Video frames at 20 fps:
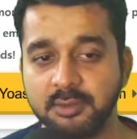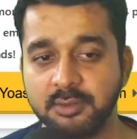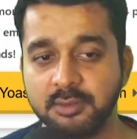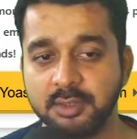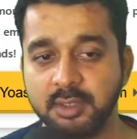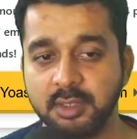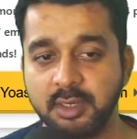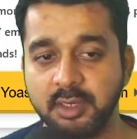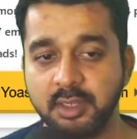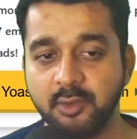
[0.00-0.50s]
the
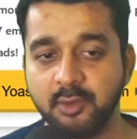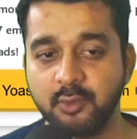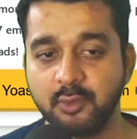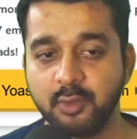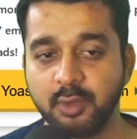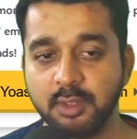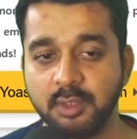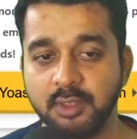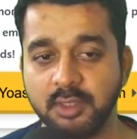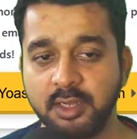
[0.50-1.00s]
link to
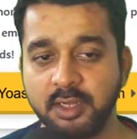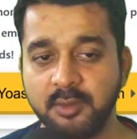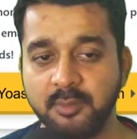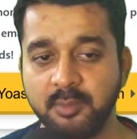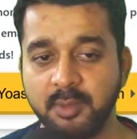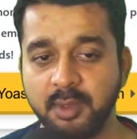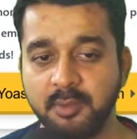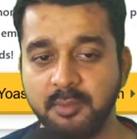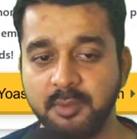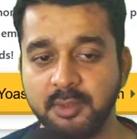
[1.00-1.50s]
our
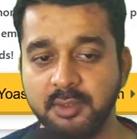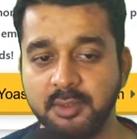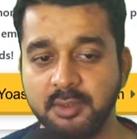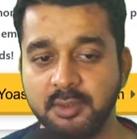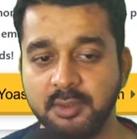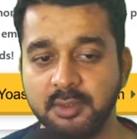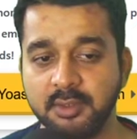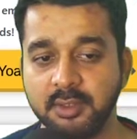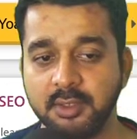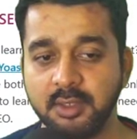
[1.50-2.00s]
sitemap here,
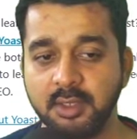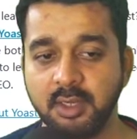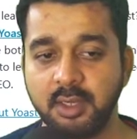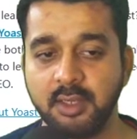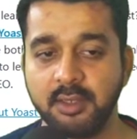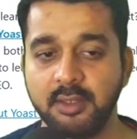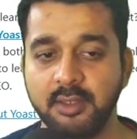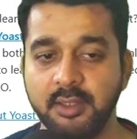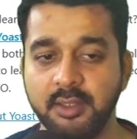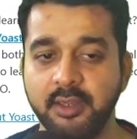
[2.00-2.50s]

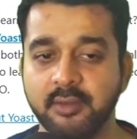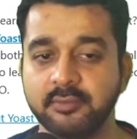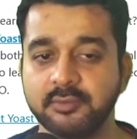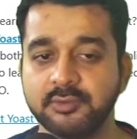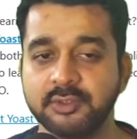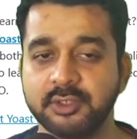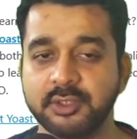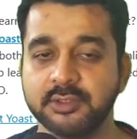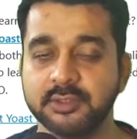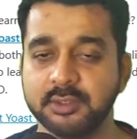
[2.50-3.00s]
and saved
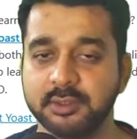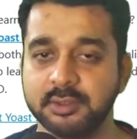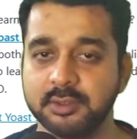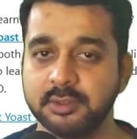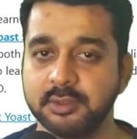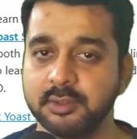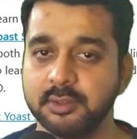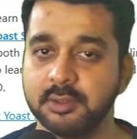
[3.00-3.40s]
changes.